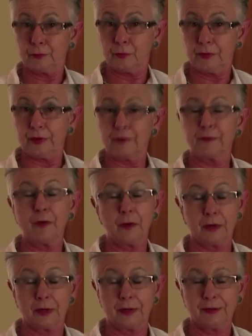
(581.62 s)
to their
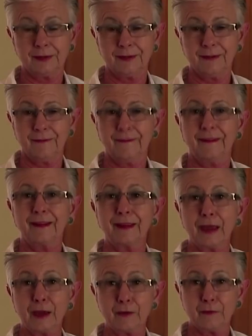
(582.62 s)
folly,
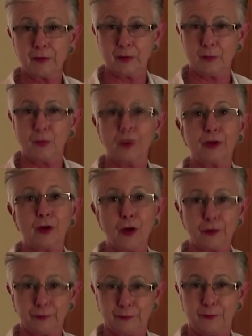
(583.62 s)
gave him what he
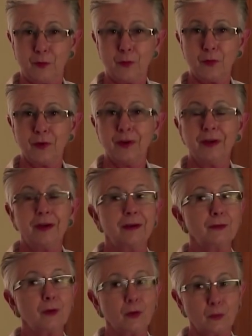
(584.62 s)
asked for,
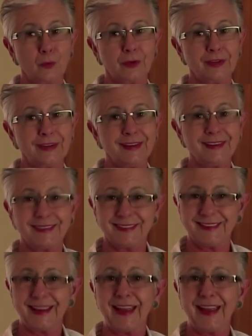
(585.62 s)
not what he needed.